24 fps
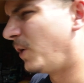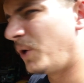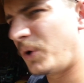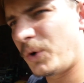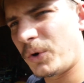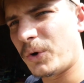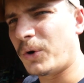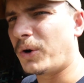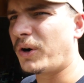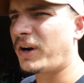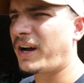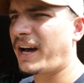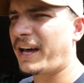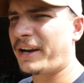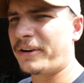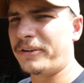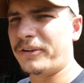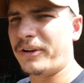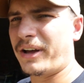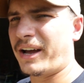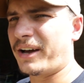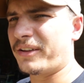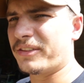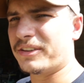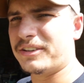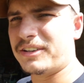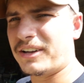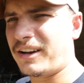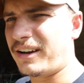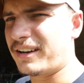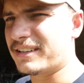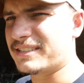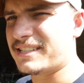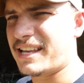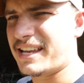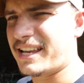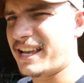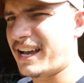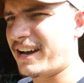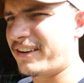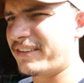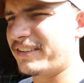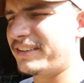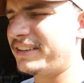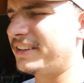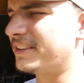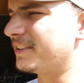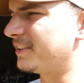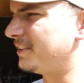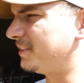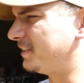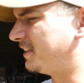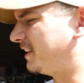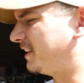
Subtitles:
Oh, I don't know how the dogs hang out in here all